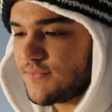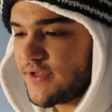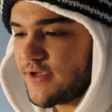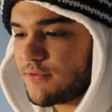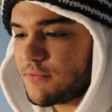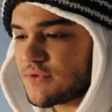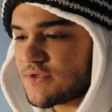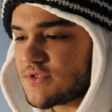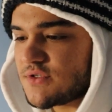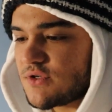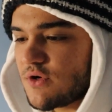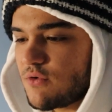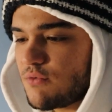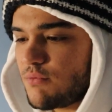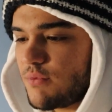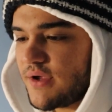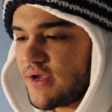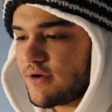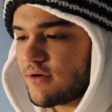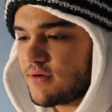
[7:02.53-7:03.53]
It was so
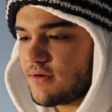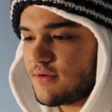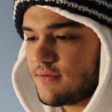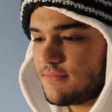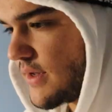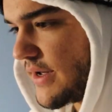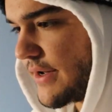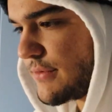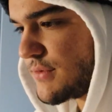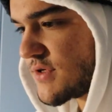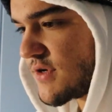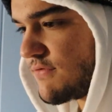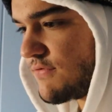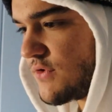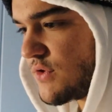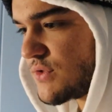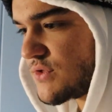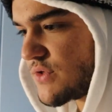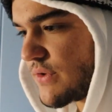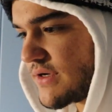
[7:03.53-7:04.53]
weird. I was
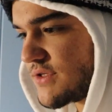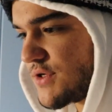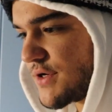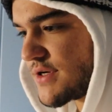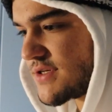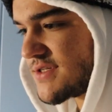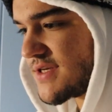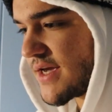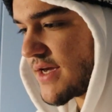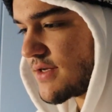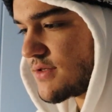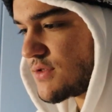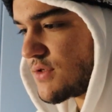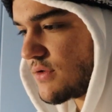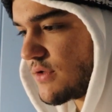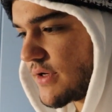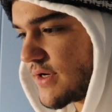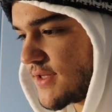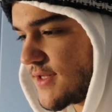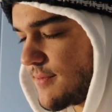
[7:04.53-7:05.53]
confused, so I took a second to
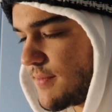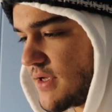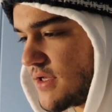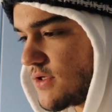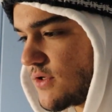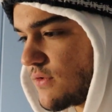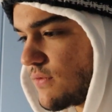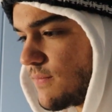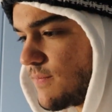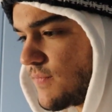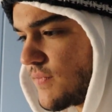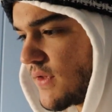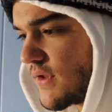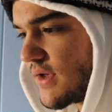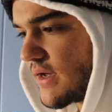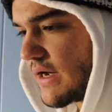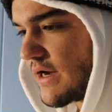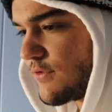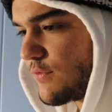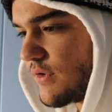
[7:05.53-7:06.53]
look at the menu.
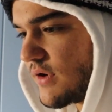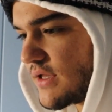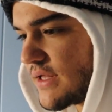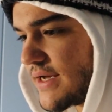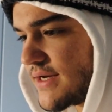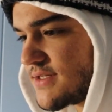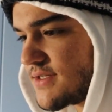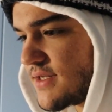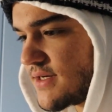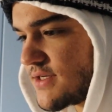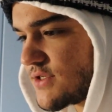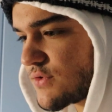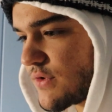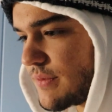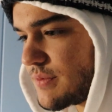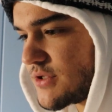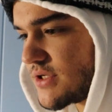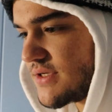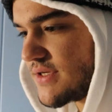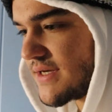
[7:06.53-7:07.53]
I realized the
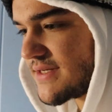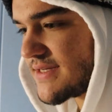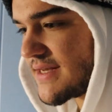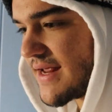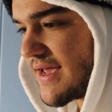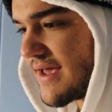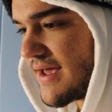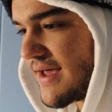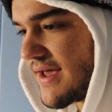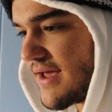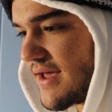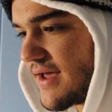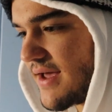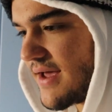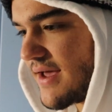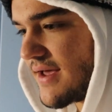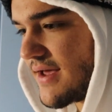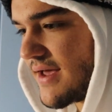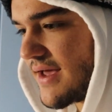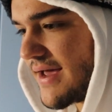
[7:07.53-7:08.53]
description doesn't
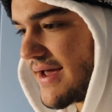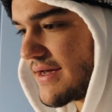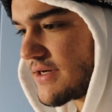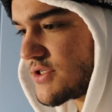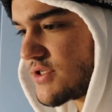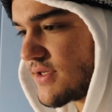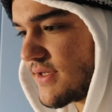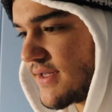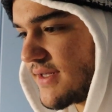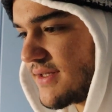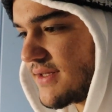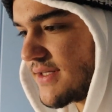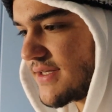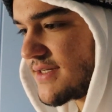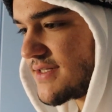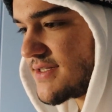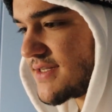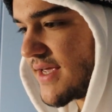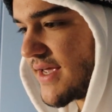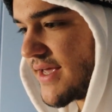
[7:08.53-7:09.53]
actually
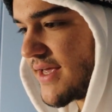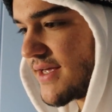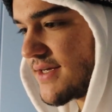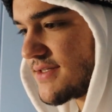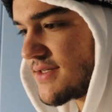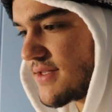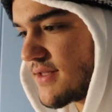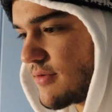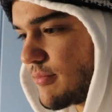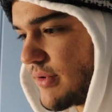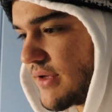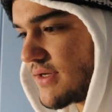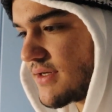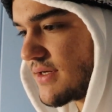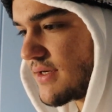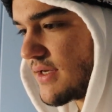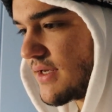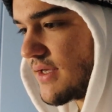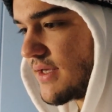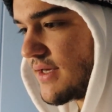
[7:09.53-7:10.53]
list eggs in
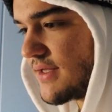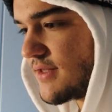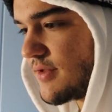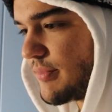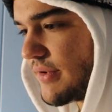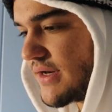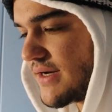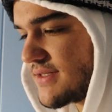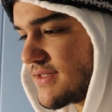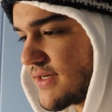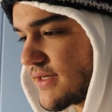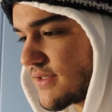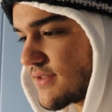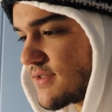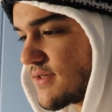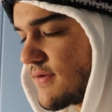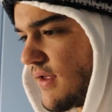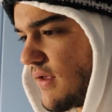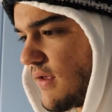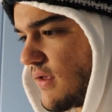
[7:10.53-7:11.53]
the
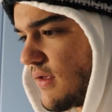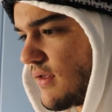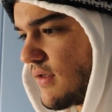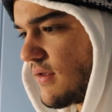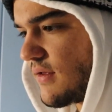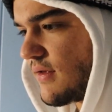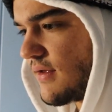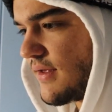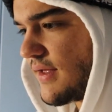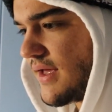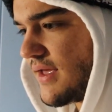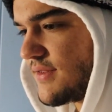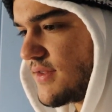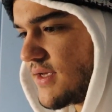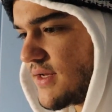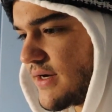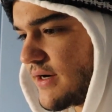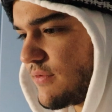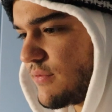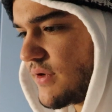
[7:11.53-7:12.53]
Benedict. And
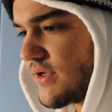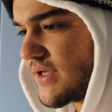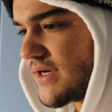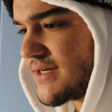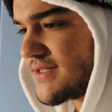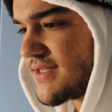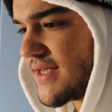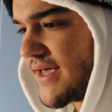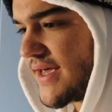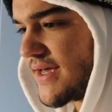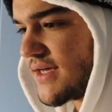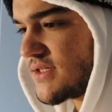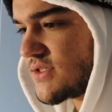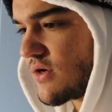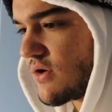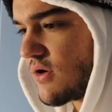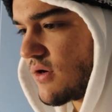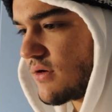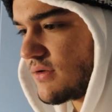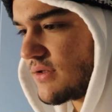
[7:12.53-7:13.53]
then I realized eggs
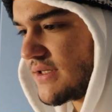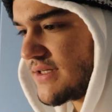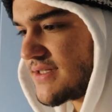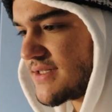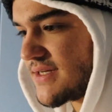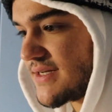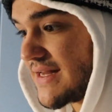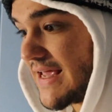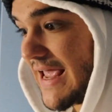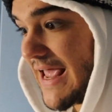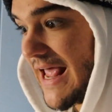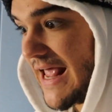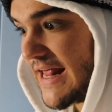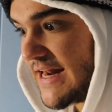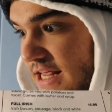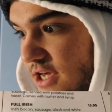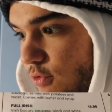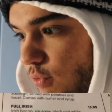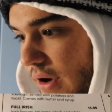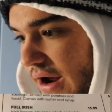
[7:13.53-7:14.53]
aren't listed
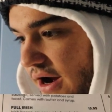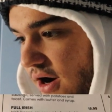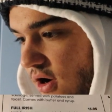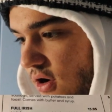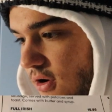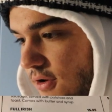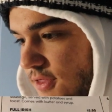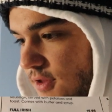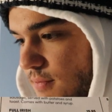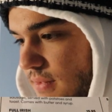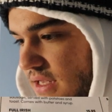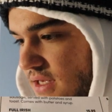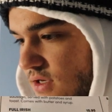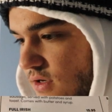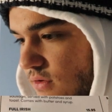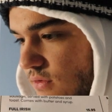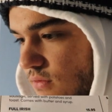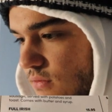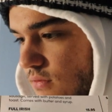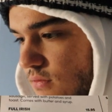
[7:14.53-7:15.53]
anywhere on the
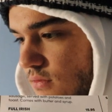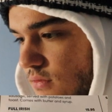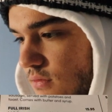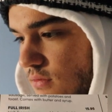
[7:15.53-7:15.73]
menu.